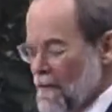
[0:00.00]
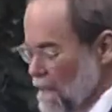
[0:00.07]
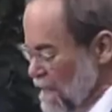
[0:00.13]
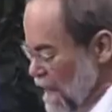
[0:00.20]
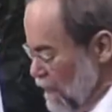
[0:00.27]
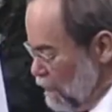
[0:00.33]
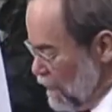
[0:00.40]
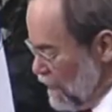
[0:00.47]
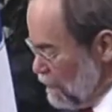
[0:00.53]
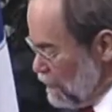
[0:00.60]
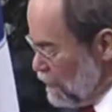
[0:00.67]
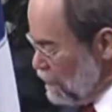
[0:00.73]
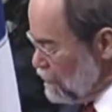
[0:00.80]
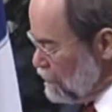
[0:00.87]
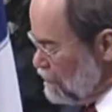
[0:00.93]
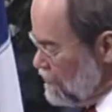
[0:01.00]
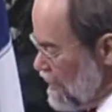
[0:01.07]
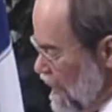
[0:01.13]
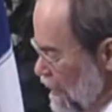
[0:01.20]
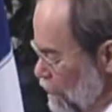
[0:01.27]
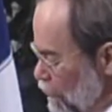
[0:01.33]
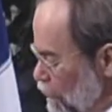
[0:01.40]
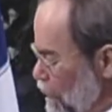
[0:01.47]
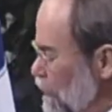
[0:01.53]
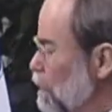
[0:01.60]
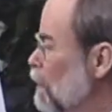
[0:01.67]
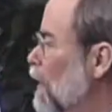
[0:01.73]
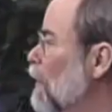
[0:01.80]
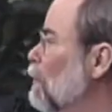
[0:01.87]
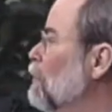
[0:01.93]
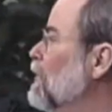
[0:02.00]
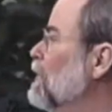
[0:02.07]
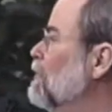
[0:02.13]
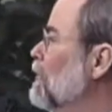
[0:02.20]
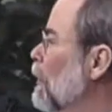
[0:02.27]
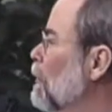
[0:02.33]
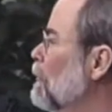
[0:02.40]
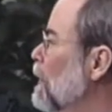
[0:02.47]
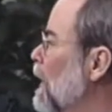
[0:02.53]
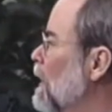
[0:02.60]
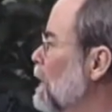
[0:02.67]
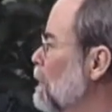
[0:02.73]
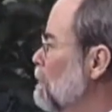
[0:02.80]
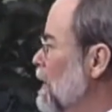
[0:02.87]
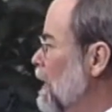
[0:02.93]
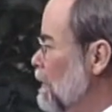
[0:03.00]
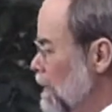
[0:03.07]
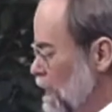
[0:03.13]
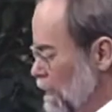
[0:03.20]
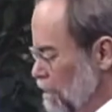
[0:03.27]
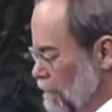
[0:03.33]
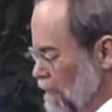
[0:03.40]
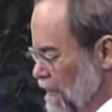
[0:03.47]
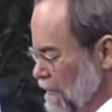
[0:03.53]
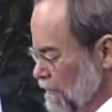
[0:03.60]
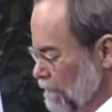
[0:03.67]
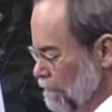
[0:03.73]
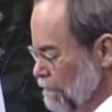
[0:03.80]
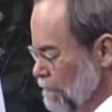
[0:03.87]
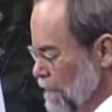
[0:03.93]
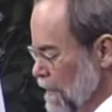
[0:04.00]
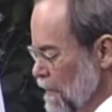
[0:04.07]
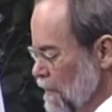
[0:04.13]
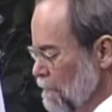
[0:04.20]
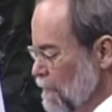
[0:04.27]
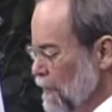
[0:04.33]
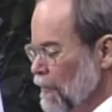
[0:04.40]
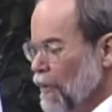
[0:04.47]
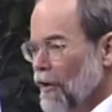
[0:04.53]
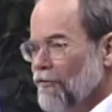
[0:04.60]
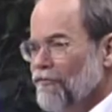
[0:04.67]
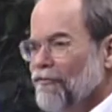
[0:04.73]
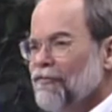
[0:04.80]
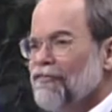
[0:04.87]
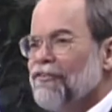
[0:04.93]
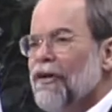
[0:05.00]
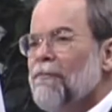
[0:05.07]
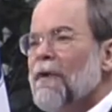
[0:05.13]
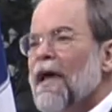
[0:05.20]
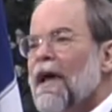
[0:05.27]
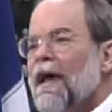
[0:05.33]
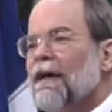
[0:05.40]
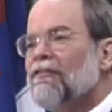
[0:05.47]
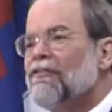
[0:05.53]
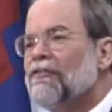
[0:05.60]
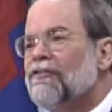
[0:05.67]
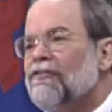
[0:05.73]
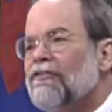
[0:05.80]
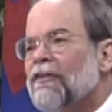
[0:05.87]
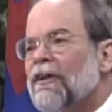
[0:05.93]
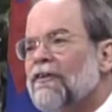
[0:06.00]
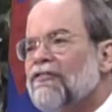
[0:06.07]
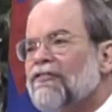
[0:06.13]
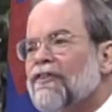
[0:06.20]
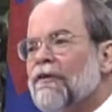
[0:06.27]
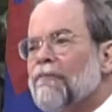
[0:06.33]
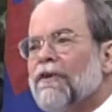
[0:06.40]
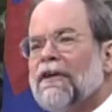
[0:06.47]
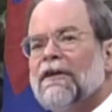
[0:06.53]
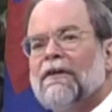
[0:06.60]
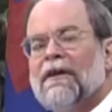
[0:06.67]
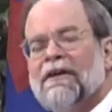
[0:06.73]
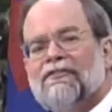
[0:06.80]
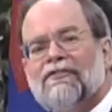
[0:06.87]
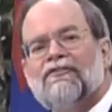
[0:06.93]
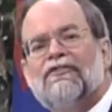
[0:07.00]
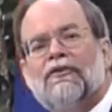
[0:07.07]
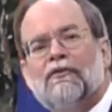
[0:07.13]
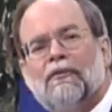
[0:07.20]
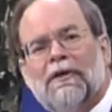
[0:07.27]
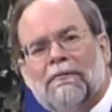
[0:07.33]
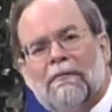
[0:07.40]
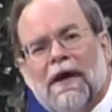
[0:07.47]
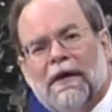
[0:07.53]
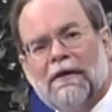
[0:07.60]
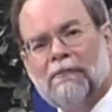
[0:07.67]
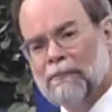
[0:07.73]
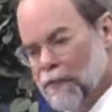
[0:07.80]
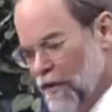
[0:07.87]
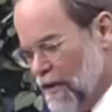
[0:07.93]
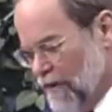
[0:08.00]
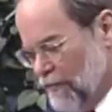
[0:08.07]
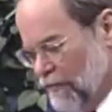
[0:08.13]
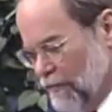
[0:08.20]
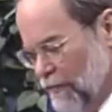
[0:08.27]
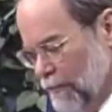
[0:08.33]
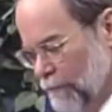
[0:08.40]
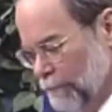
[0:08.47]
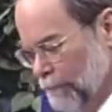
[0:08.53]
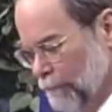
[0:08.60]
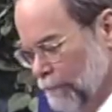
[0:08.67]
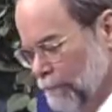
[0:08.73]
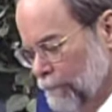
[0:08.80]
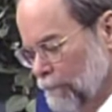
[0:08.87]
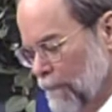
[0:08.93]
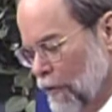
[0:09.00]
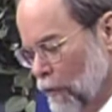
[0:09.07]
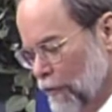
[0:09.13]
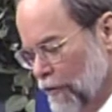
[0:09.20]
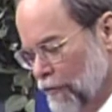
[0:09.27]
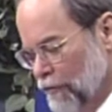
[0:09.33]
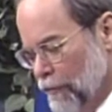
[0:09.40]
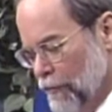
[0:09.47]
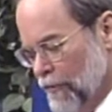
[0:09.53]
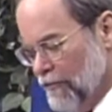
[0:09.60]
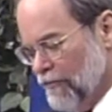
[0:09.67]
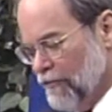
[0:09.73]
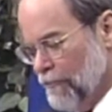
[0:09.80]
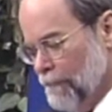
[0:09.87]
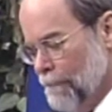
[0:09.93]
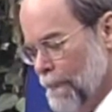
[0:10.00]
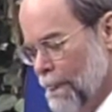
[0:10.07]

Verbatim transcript: that we will lose not only what we don't like about government, but also some actions and some regulations that we might embrace or endorse.